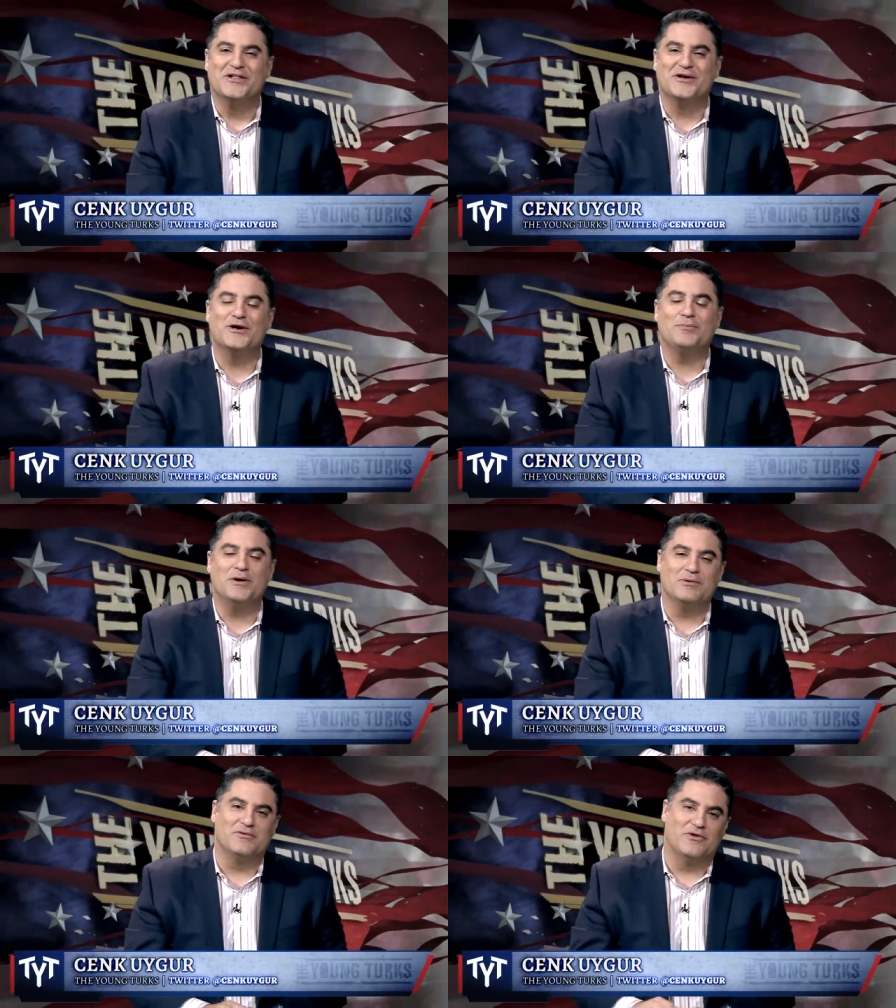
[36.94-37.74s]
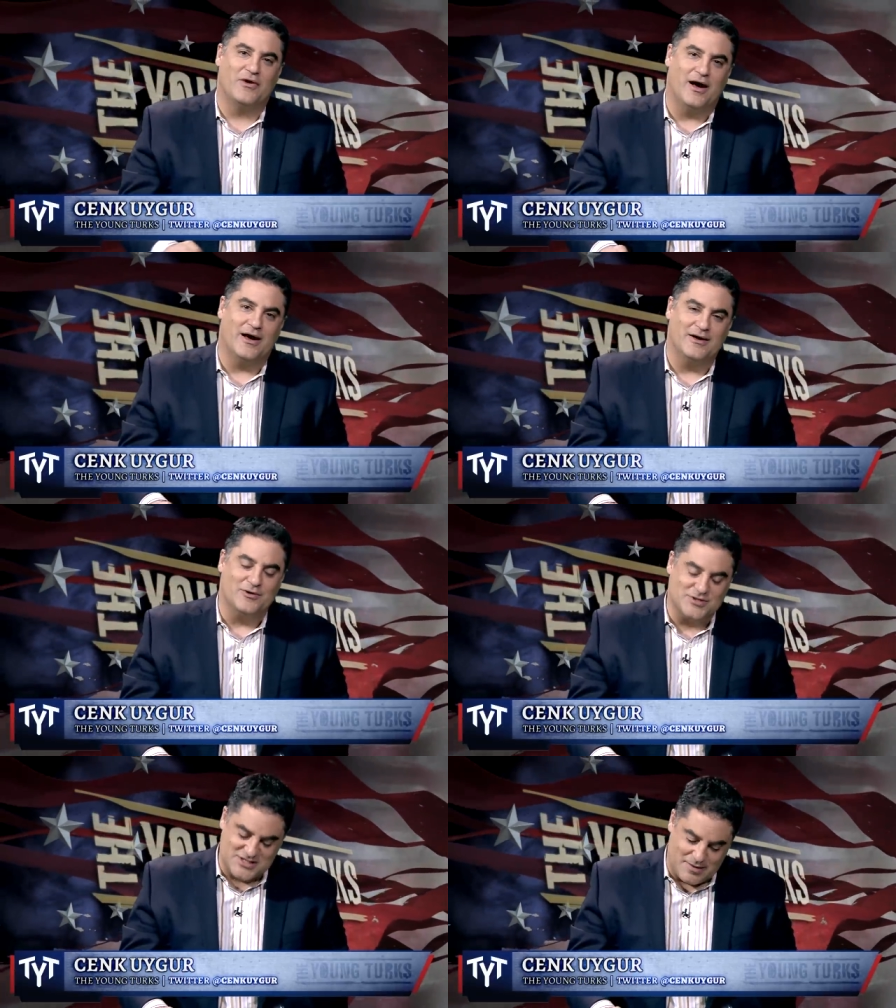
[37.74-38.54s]
the good people of Iran,
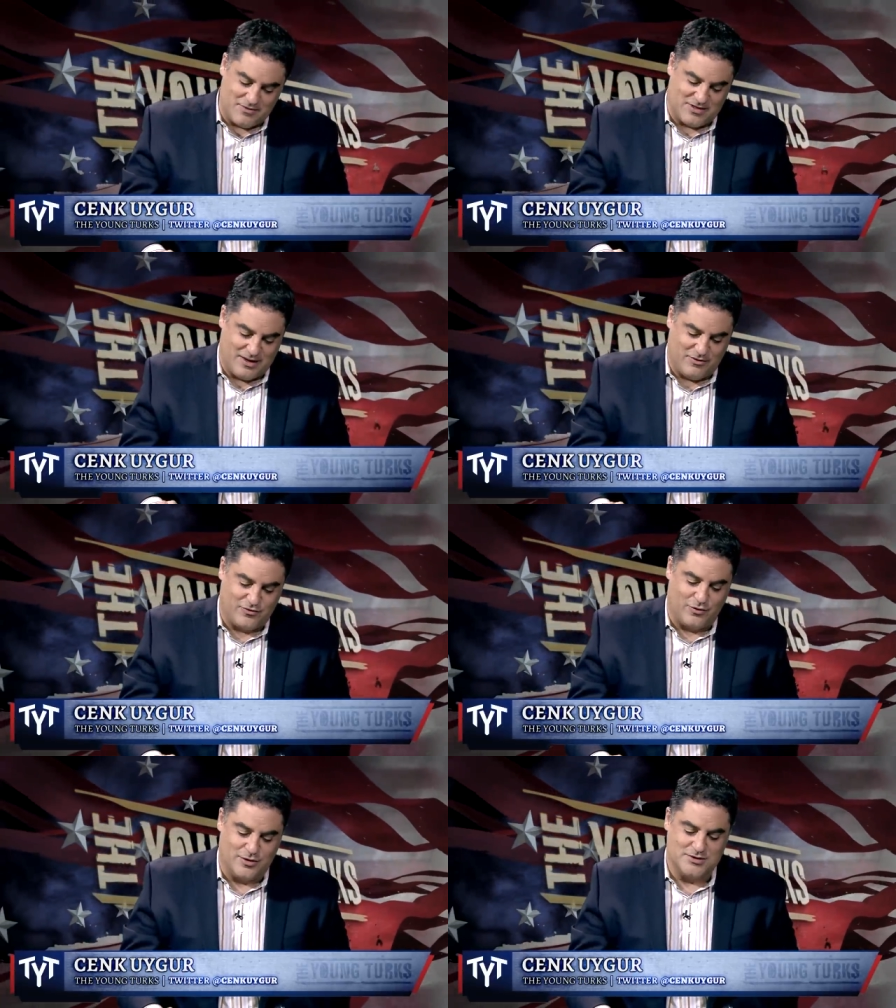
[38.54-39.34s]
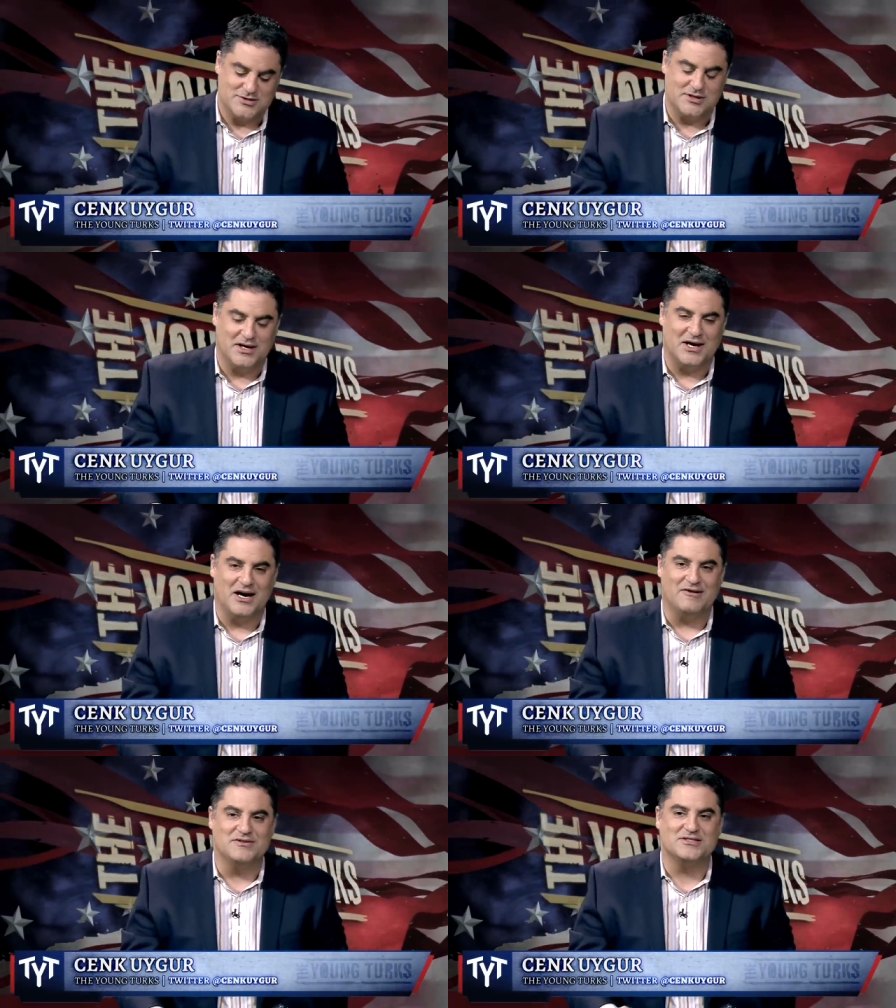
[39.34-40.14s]
or some of them, of course, uh,
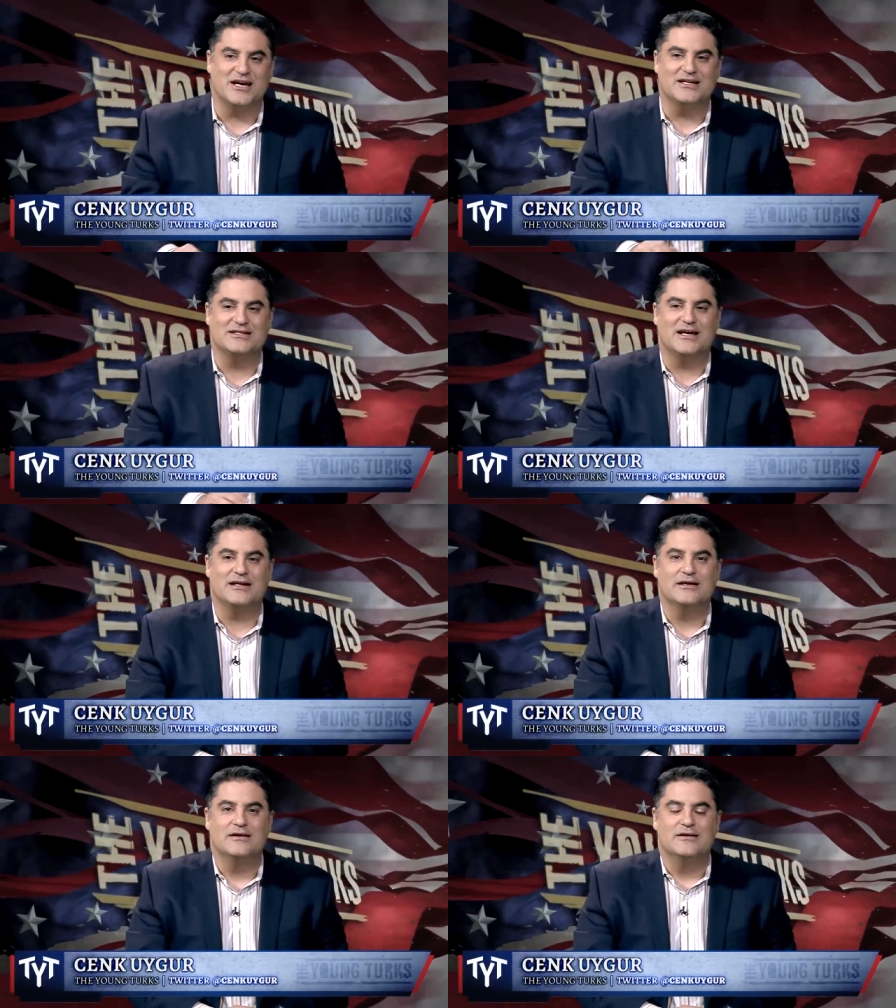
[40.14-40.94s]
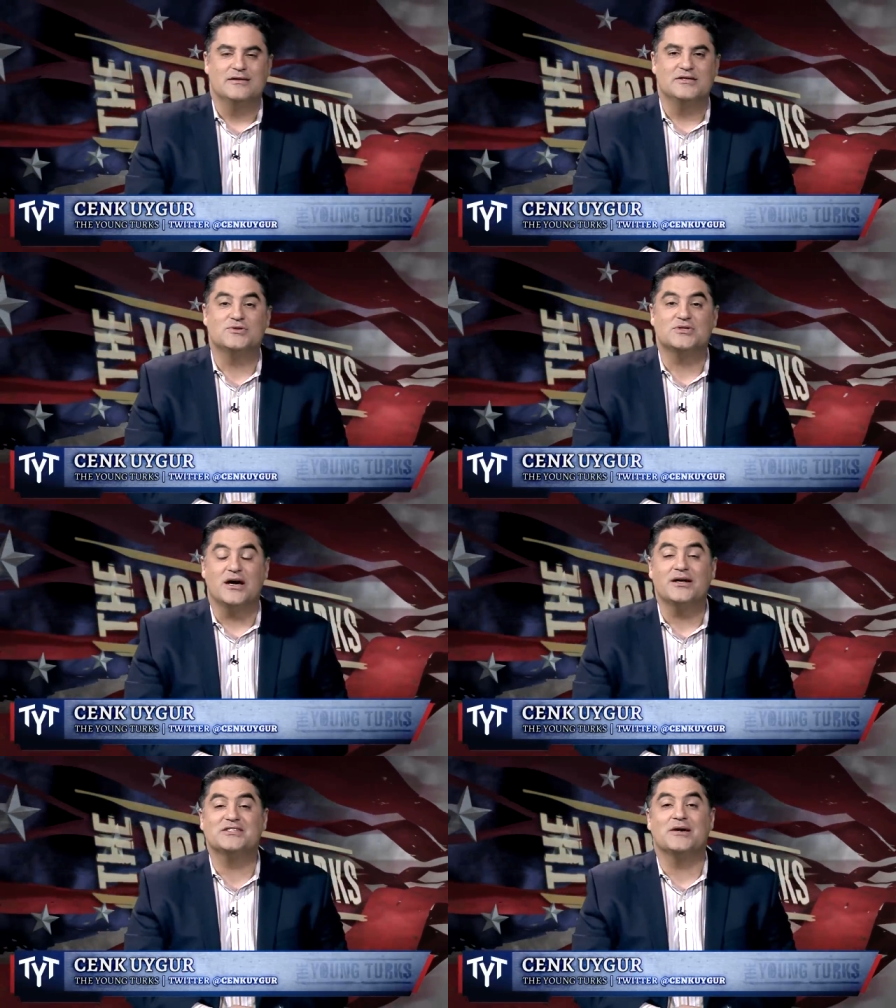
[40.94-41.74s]
have decided that this was
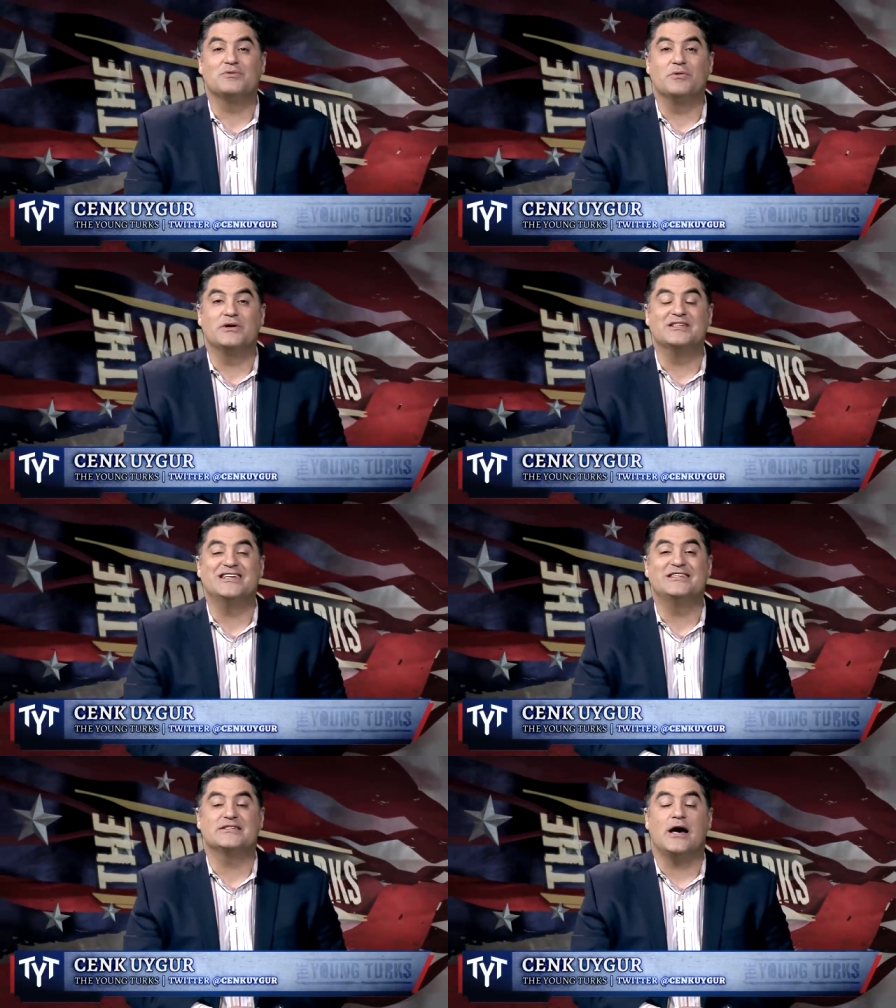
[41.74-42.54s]
unacceptable because it is